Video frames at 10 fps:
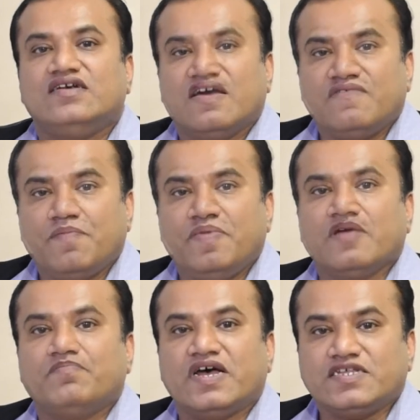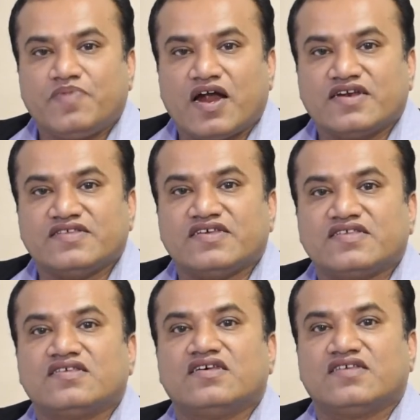Developing best
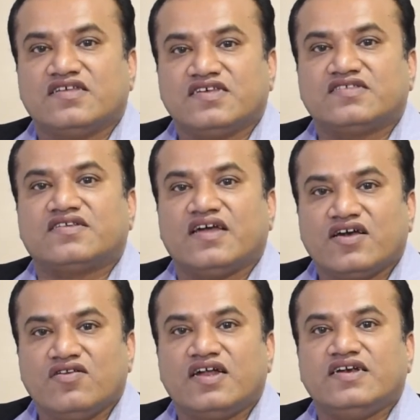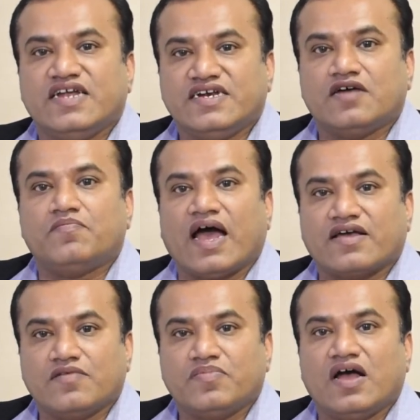practices such as regular data
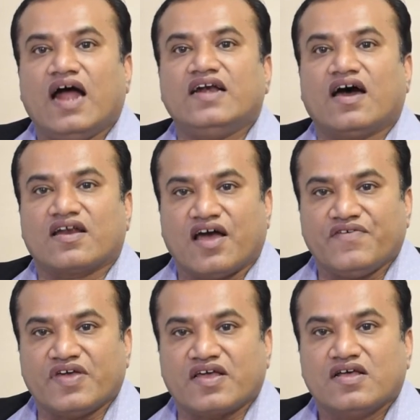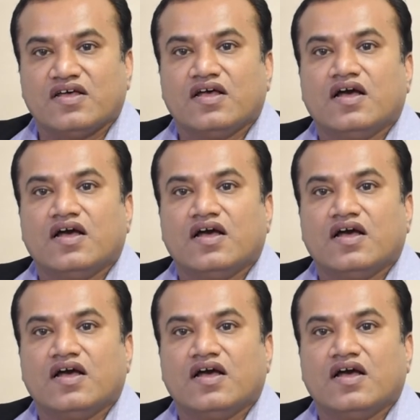backup and archiving.